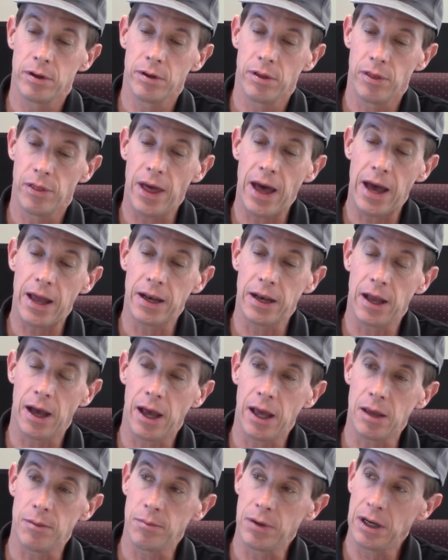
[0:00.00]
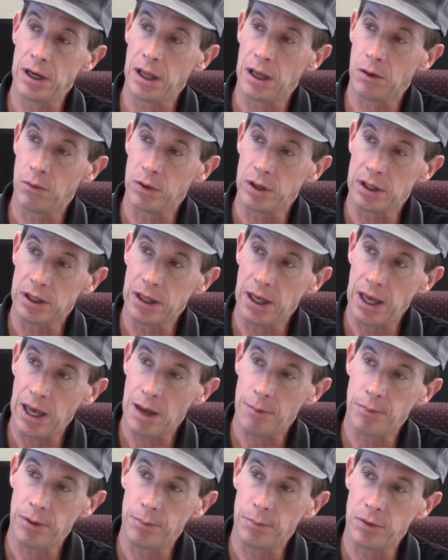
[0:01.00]
that night, meaning we'd
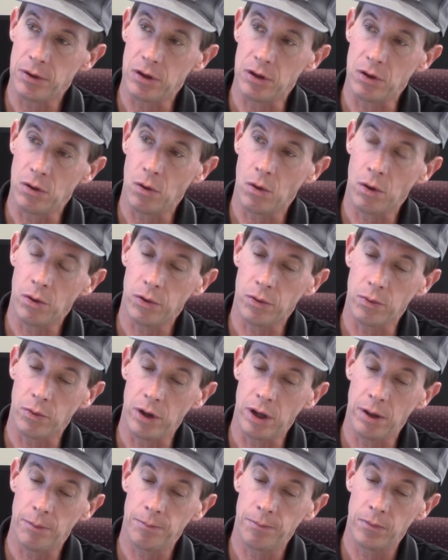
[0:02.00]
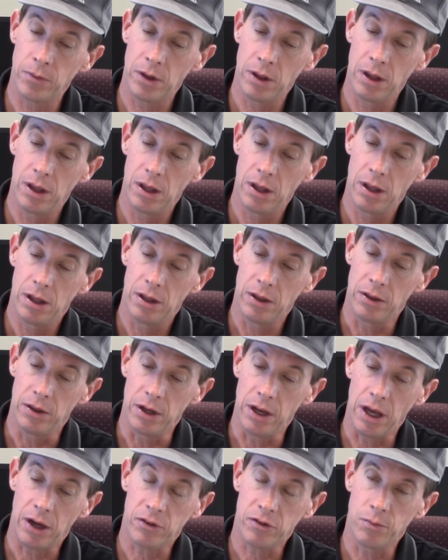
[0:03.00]
camp up at the North Rim,
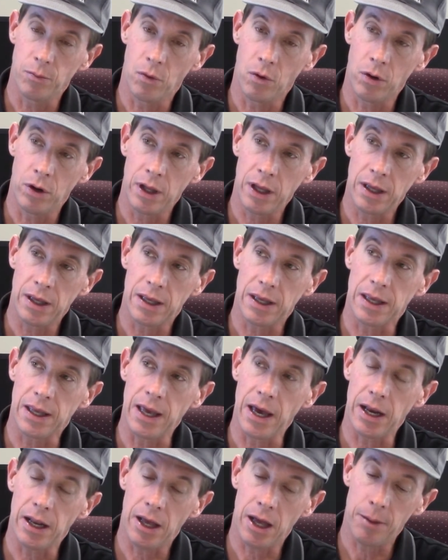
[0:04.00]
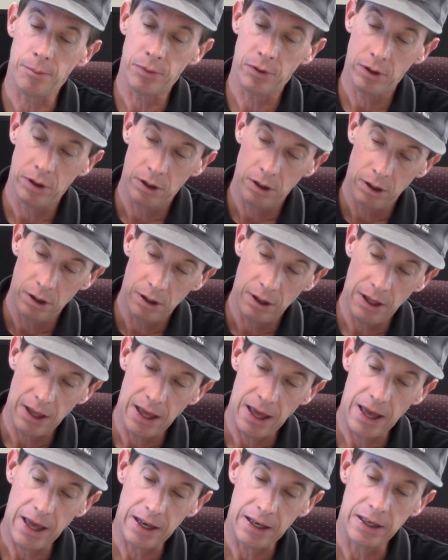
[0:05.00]
the next morning get up,
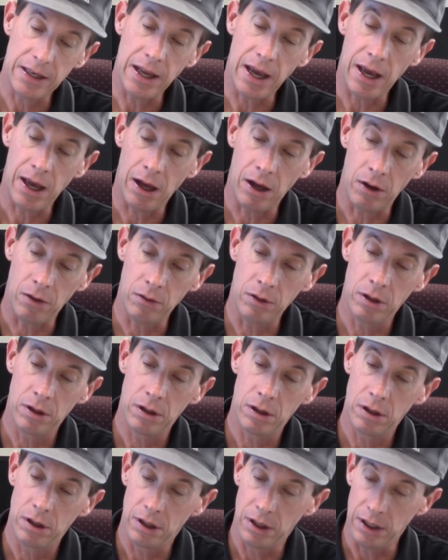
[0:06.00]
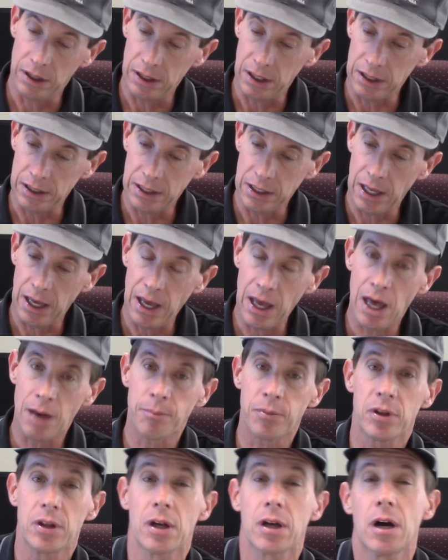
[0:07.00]
head down, and then
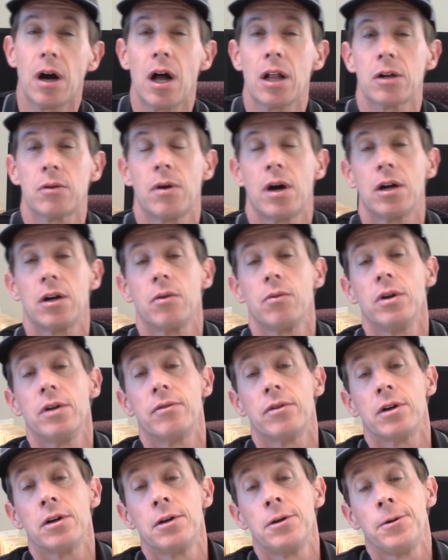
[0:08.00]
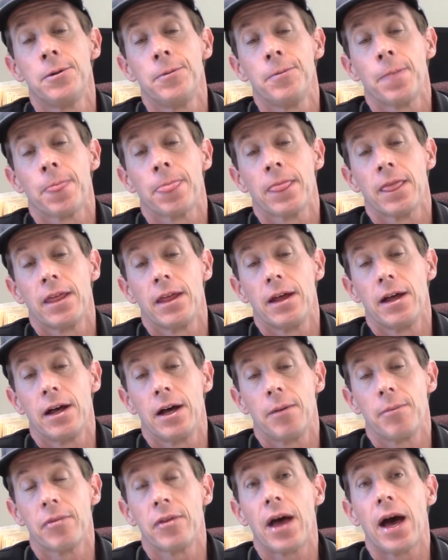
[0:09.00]
camp at the Colorado River
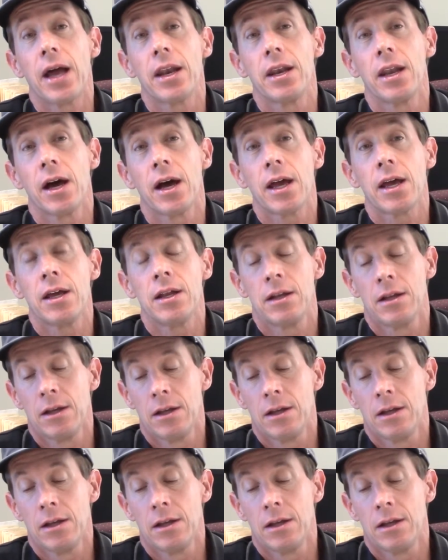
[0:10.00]
that night.